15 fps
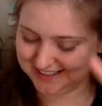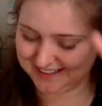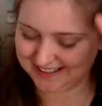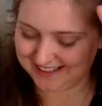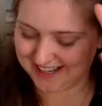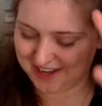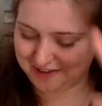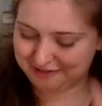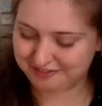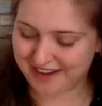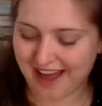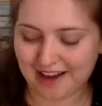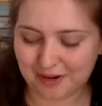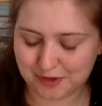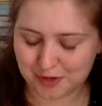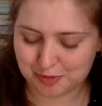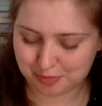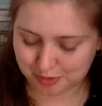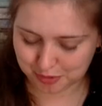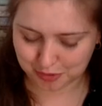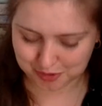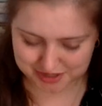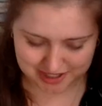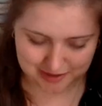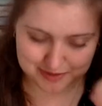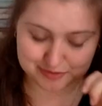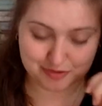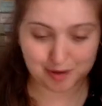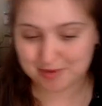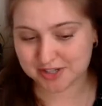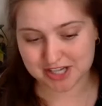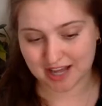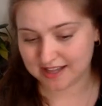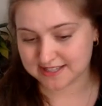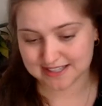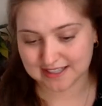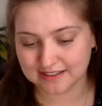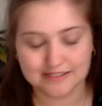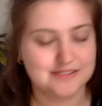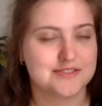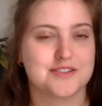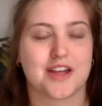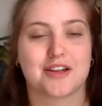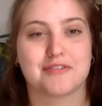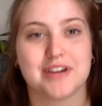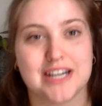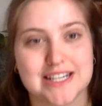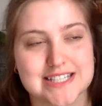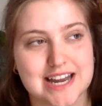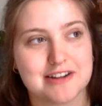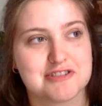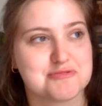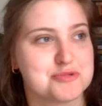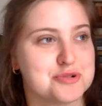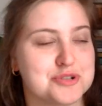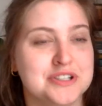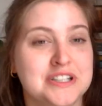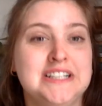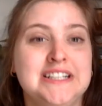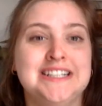lay flat on the board, and I was rubbish at it. It's like really terrible.